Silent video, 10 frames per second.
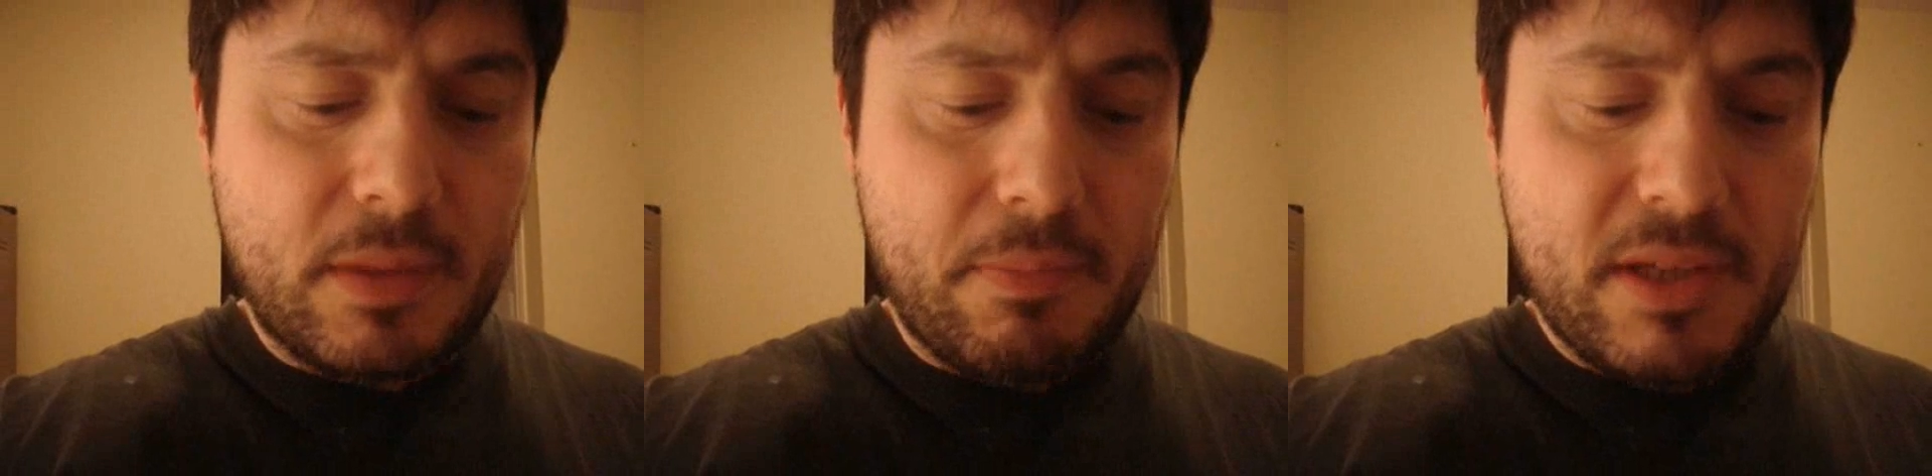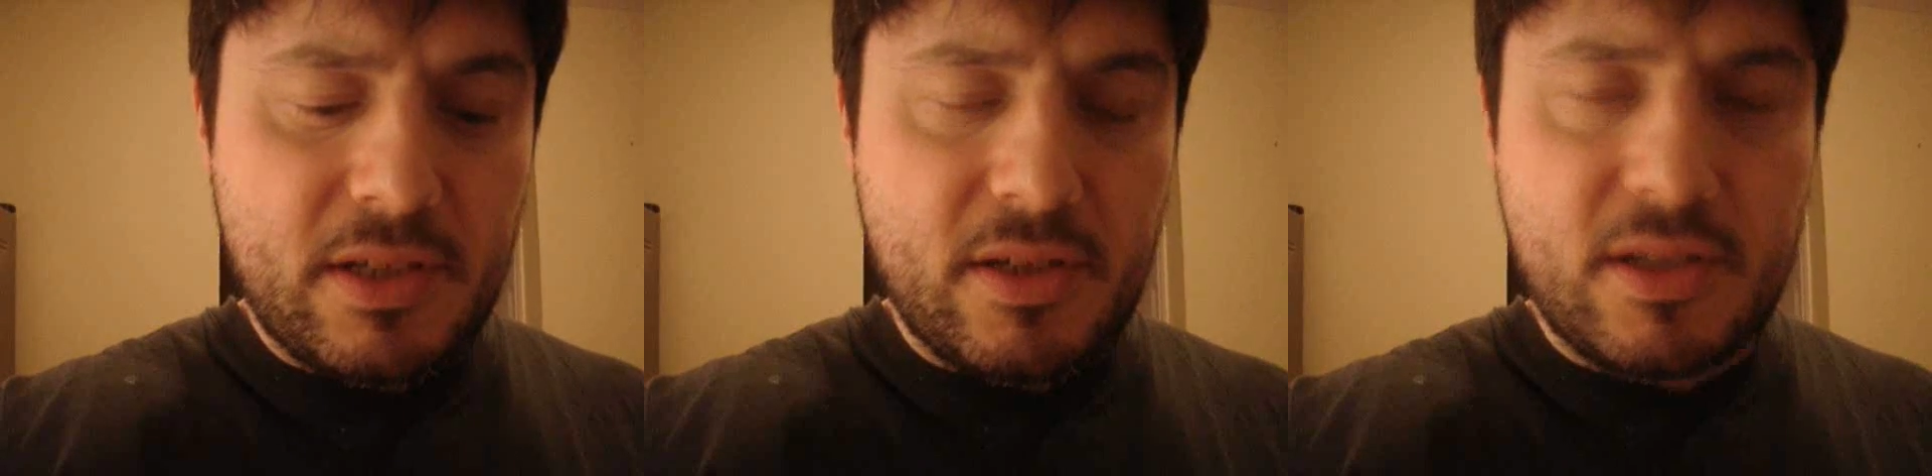The
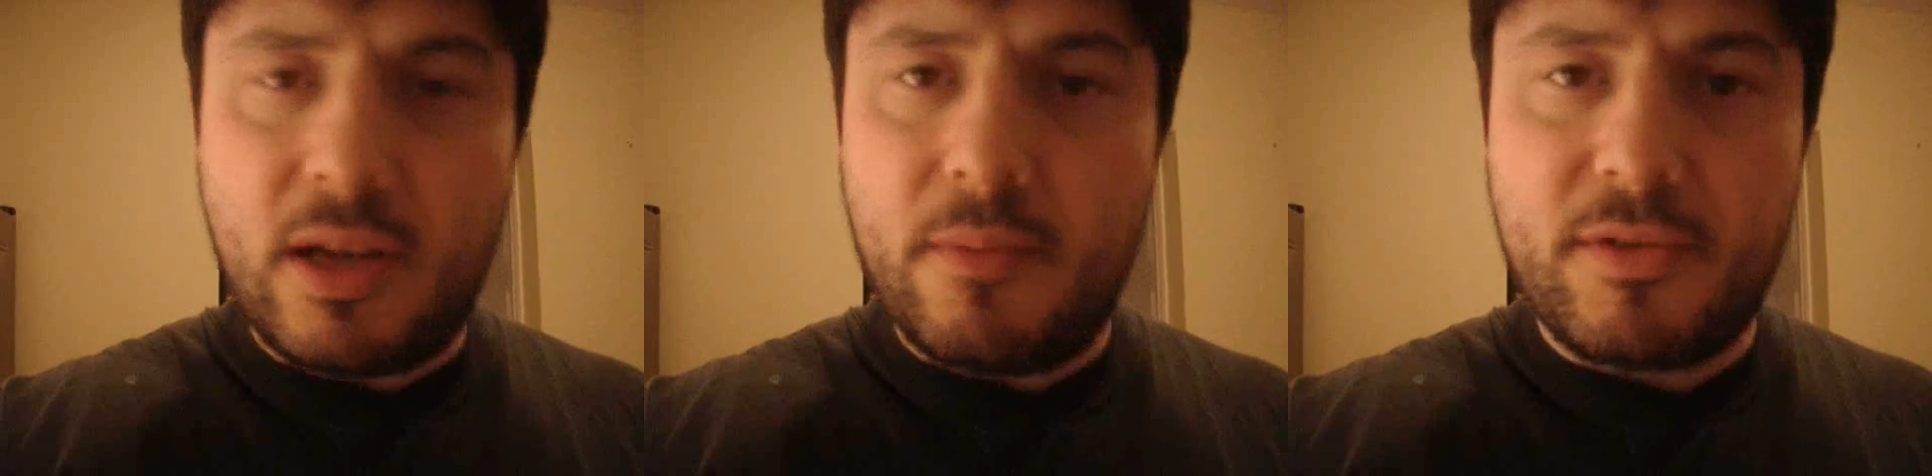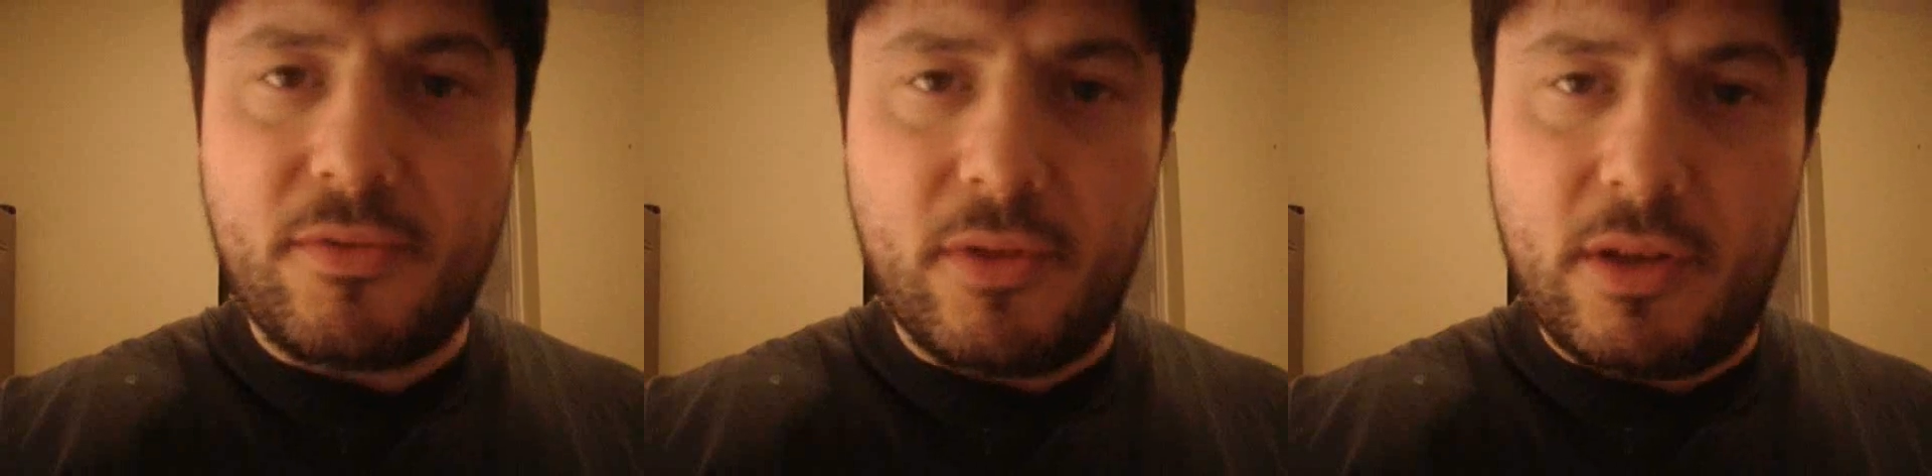bitterness
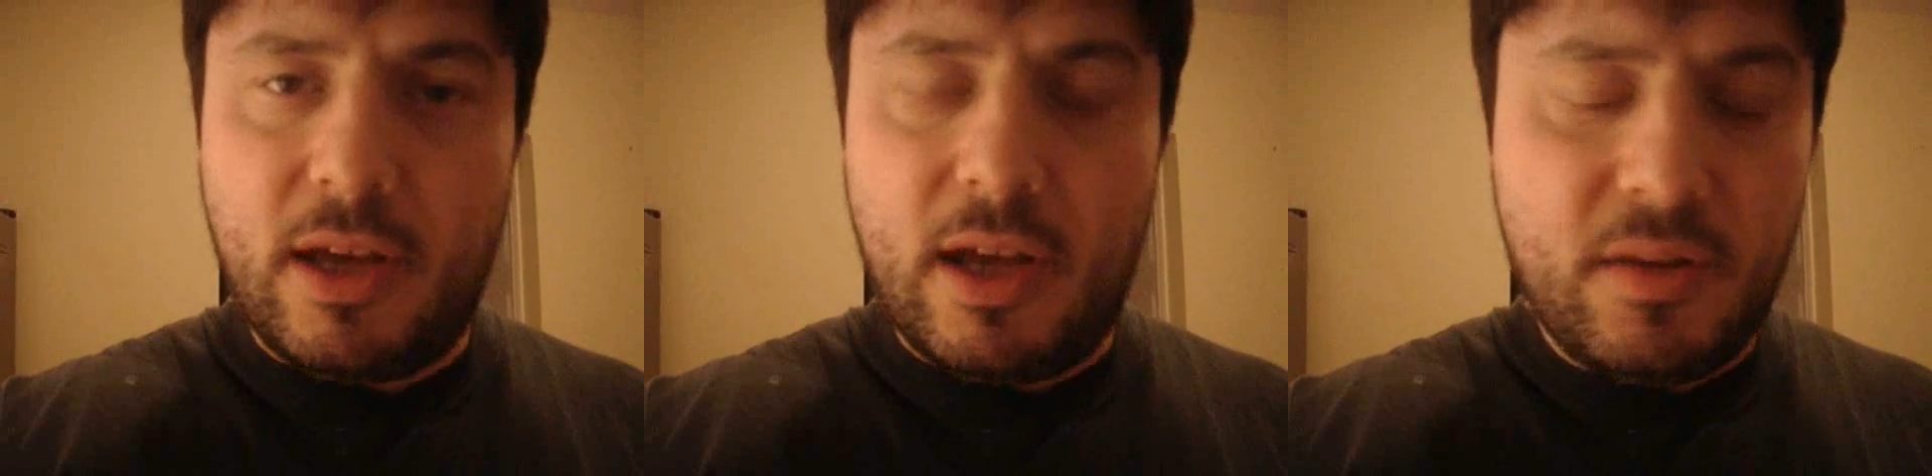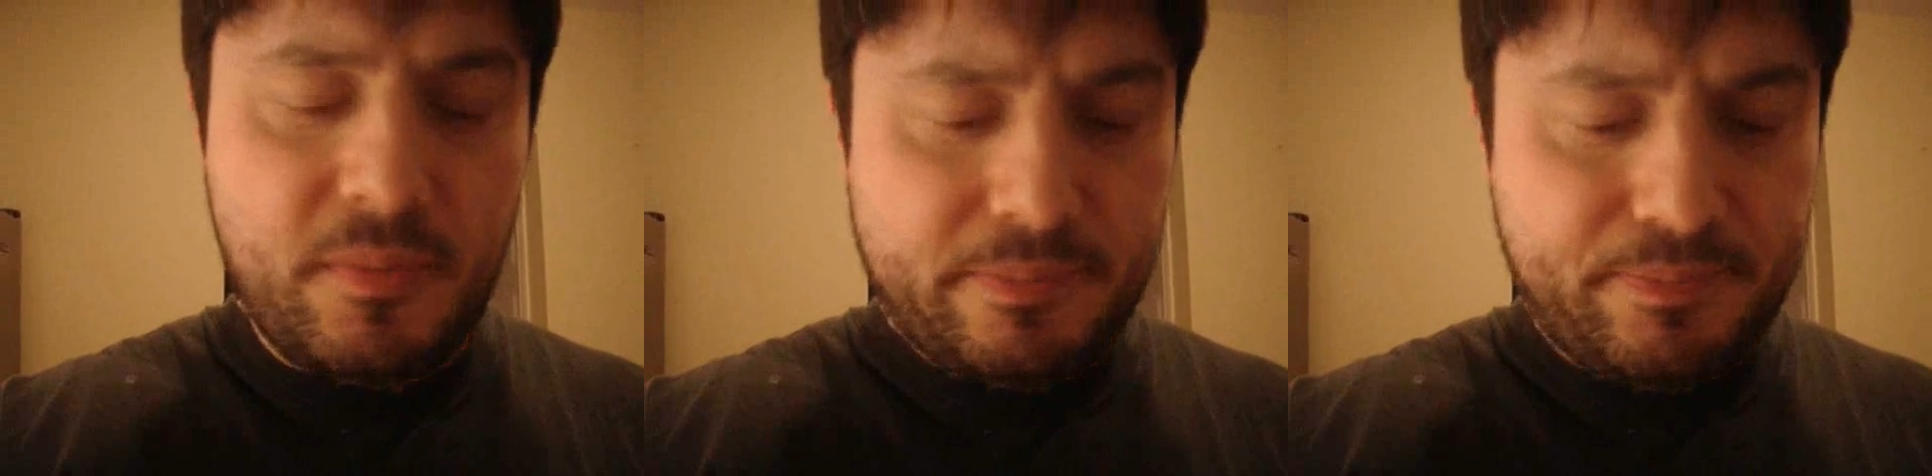comes through at the
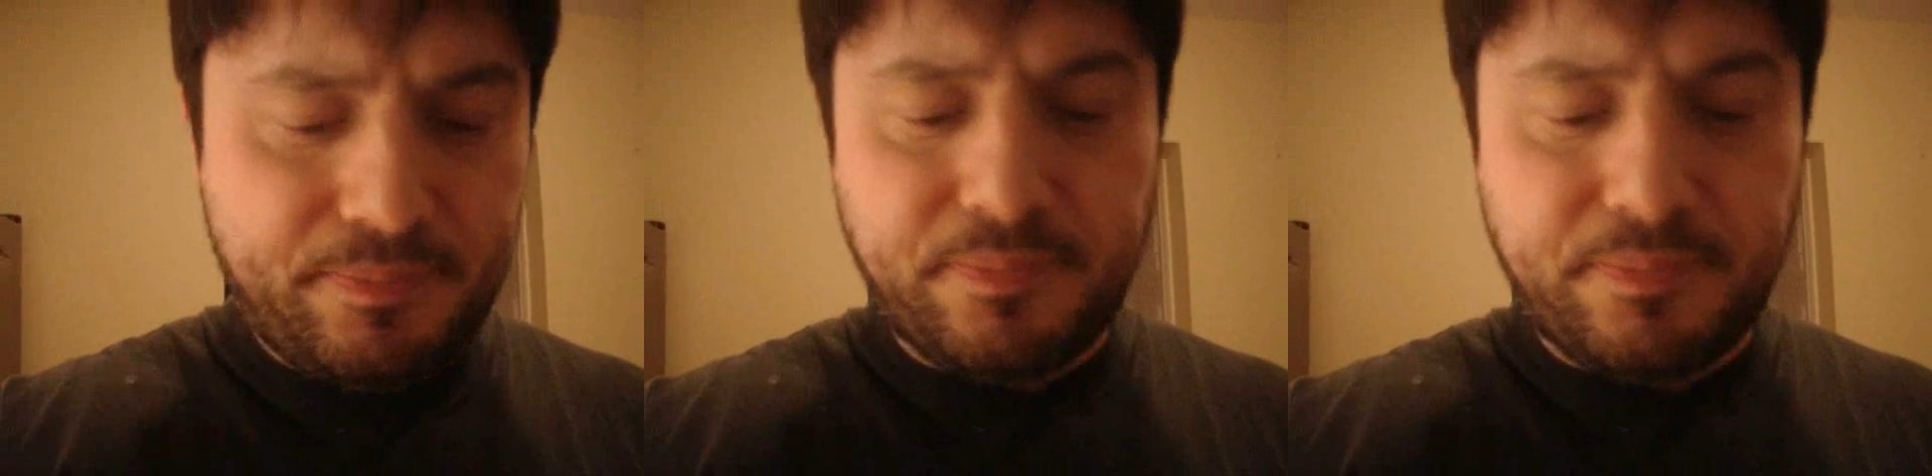end.